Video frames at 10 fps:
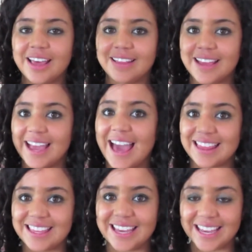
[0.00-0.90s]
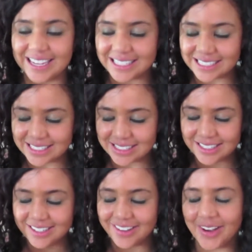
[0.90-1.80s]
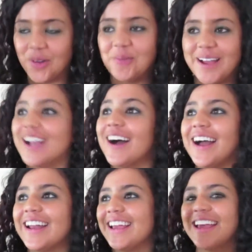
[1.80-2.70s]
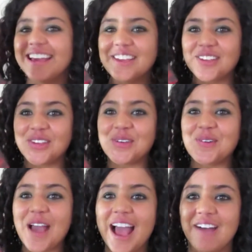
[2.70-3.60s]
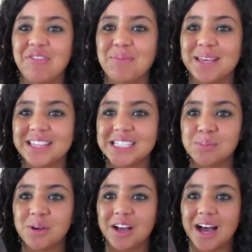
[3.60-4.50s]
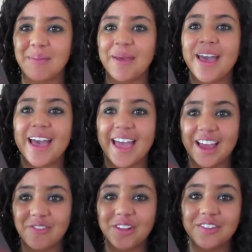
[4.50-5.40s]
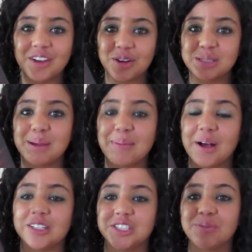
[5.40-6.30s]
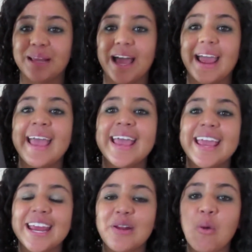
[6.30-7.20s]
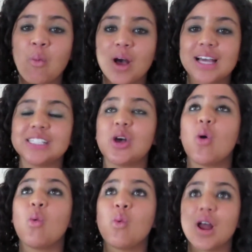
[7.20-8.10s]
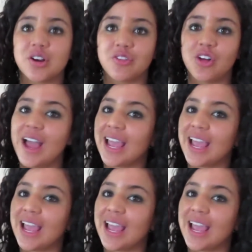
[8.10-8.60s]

like at the end, oh my god. You have to pick this book up, A Head Full of Ghosts by Paul Tremblay. It was wonderful. I